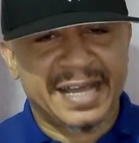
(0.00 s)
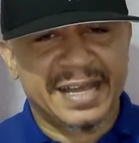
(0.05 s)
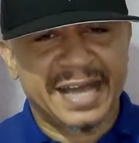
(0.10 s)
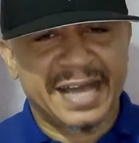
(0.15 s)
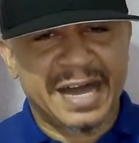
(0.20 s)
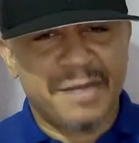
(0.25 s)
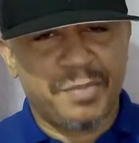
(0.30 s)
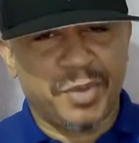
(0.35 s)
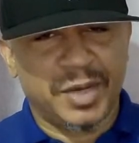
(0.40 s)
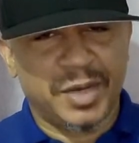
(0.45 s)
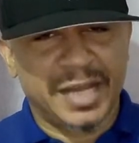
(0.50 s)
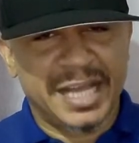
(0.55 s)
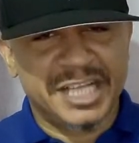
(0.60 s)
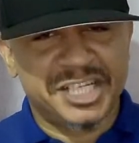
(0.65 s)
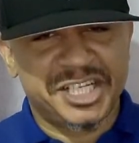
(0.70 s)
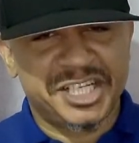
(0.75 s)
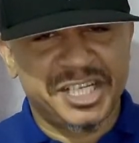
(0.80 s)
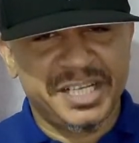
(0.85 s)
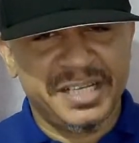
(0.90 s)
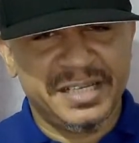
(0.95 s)

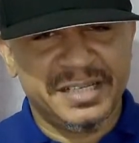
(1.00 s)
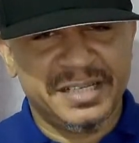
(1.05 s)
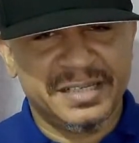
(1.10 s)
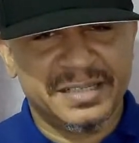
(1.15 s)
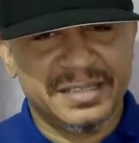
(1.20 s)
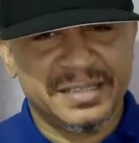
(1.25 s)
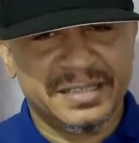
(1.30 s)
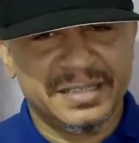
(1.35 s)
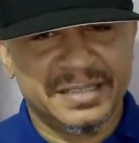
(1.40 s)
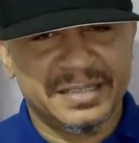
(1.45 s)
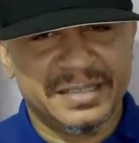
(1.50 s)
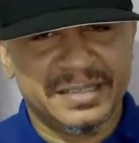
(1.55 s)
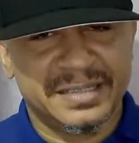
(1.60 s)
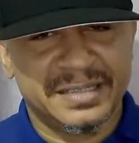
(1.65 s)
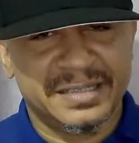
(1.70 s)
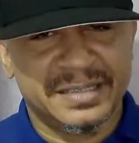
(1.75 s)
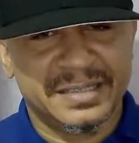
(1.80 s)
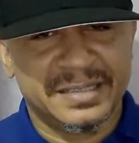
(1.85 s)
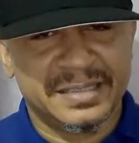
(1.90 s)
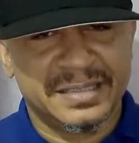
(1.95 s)
Abolaji.
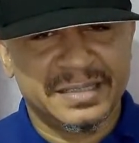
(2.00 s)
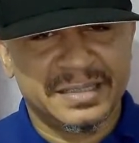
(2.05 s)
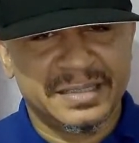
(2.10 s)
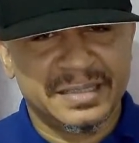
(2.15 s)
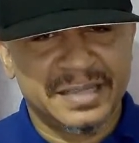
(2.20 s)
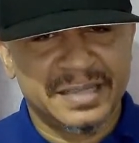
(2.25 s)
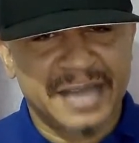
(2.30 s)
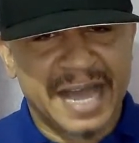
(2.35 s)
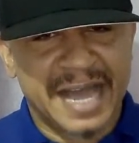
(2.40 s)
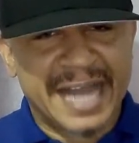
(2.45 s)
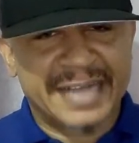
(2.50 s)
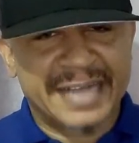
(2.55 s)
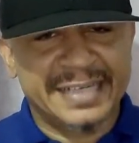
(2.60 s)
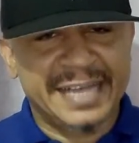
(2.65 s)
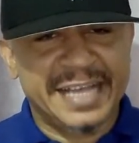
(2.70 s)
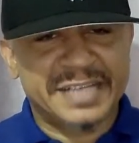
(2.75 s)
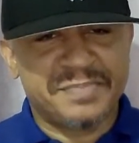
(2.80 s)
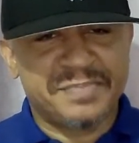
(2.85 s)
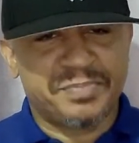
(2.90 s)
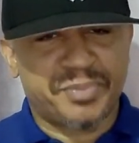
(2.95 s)

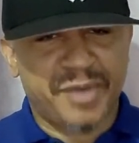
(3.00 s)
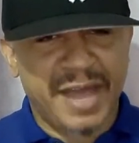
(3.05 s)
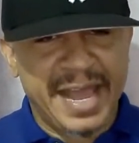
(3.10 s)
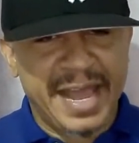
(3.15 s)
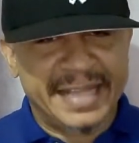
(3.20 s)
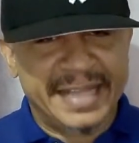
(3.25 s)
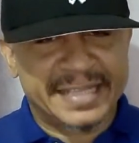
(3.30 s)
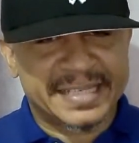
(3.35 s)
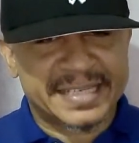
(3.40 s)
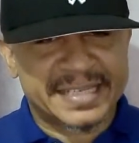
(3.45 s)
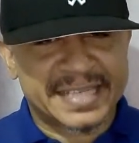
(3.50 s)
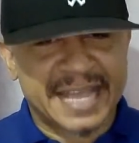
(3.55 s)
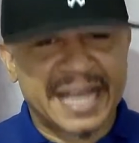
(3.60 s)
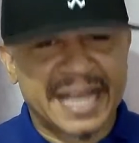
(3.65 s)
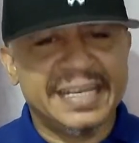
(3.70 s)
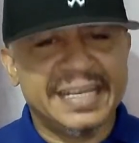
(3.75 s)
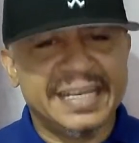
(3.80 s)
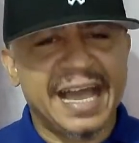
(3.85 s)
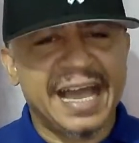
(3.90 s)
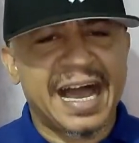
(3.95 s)
Agnes Bright.
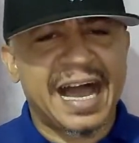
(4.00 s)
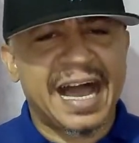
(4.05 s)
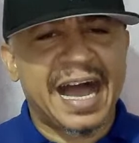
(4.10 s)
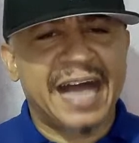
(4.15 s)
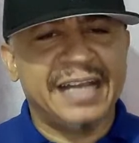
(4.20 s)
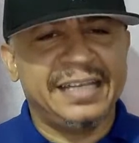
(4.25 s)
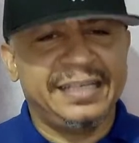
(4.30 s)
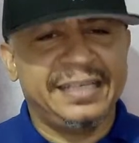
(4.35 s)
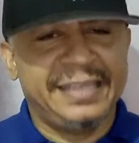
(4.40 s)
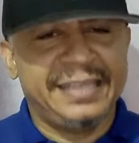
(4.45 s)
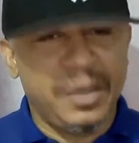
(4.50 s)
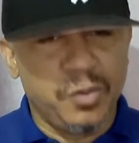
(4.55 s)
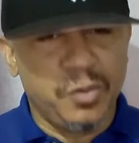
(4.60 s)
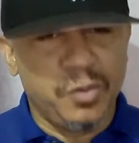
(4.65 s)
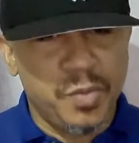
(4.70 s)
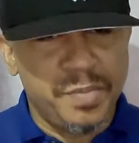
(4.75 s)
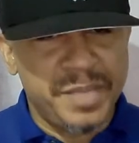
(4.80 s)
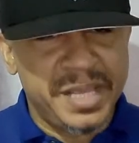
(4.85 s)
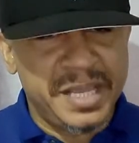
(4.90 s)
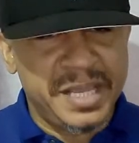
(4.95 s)
Sadia
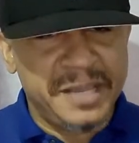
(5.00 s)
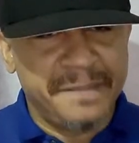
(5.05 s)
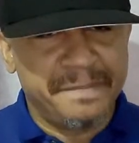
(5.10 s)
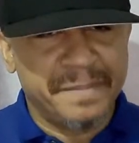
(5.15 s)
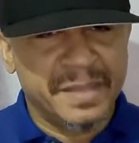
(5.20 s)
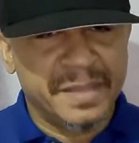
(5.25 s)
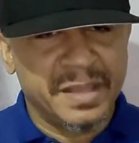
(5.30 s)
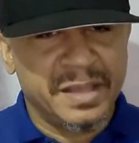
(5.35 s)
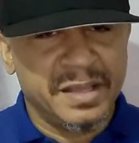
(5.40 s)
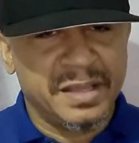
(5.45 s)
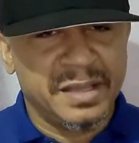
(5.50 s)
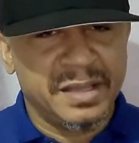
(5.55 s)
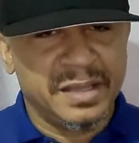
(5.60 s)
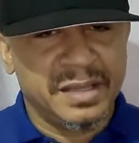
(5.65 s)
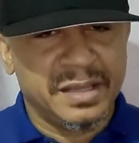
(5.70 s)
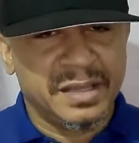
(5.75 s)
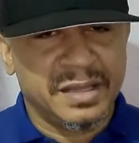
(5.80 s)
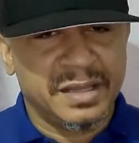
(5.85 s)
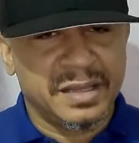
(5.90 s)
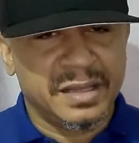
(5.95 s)
Adewumi.
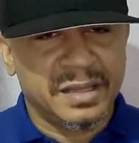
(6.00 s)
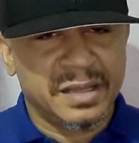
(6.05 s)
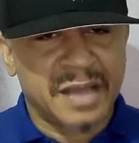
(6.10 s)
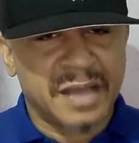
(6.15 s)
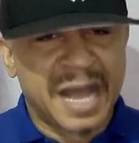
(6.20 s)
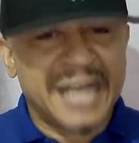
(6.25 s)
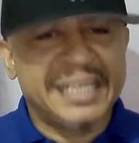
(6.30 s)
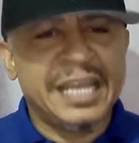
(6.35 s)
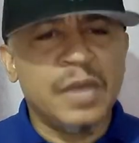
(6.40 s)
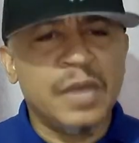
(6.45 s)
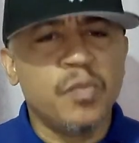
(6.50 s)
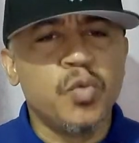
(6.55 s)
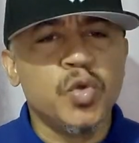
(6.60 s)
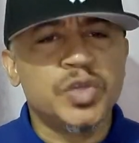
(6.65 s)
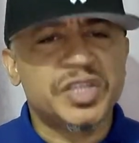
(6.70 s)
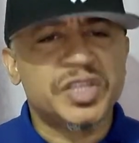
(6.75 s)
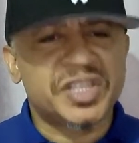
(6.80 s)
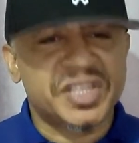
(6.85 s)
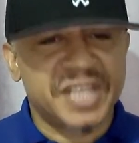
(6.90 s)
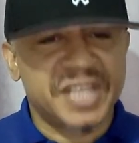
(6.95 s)

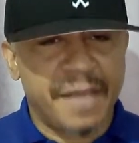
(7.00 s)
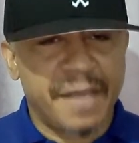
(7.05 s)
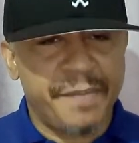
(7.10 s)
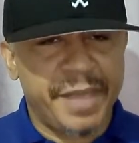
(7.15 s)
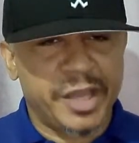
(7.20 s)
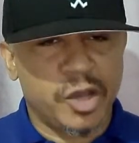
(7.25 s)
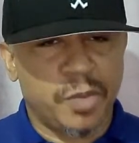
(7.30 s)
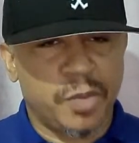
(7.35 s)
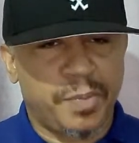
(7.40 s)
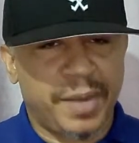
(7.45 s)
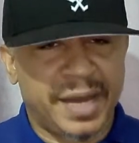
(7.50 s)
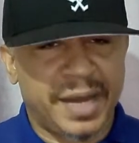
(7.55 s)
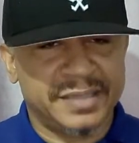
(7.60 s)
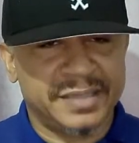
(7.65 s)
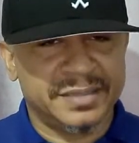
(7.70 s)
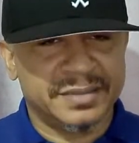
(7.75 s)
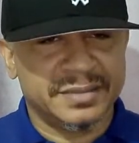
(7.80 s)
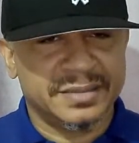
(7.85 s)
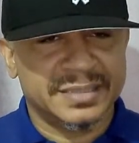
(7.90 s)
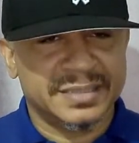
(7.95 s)
Adewusi, I beg your
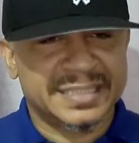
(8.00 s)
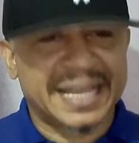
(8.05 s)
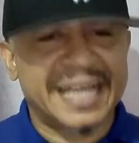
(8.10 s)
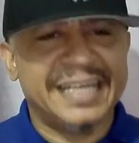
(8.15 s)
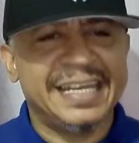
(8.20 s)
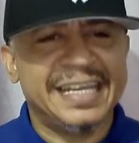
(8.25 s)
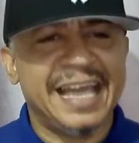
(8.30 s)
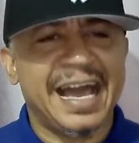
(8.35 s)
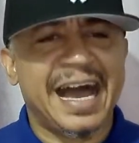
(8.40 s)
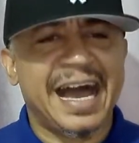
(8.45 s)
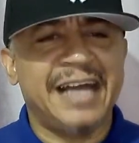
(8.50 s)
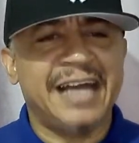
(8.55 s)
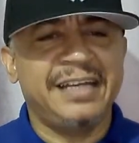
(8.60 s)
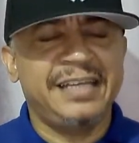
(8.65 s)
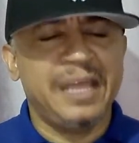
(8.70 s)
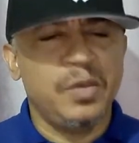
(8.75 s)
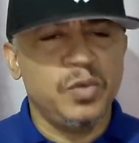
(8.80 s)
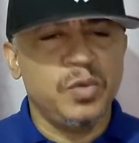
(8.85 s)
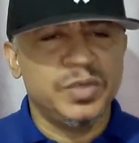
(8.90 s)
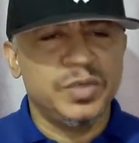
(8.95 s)
pardon. Sadia
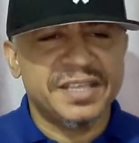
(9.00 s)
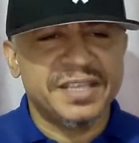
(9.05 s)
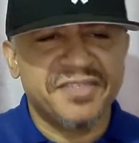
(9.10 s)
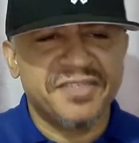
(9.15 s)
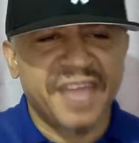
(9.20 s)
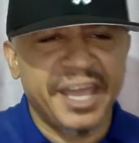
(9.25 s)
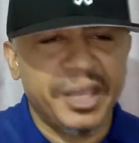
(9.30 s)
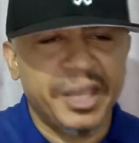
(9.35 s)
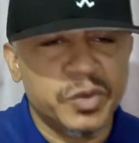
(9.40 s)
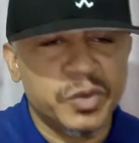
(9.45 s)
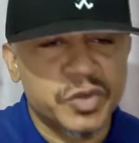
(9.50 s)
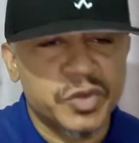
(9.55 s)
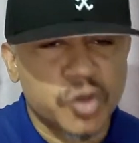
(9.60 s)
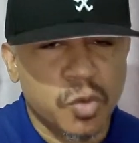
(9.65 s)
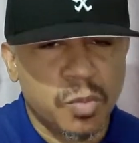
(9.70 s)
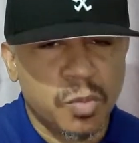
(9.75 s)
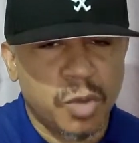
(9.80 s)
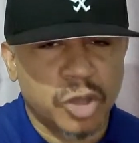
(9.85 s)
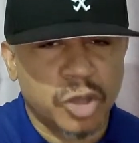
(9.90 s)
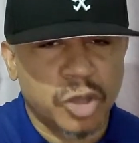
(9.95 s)
Adewusi, thank you
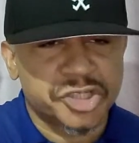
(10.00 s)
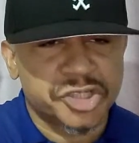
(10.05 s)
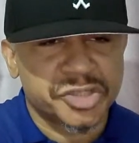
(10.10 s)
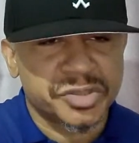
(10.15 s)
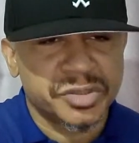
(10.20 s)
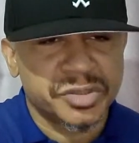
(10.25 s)
so much.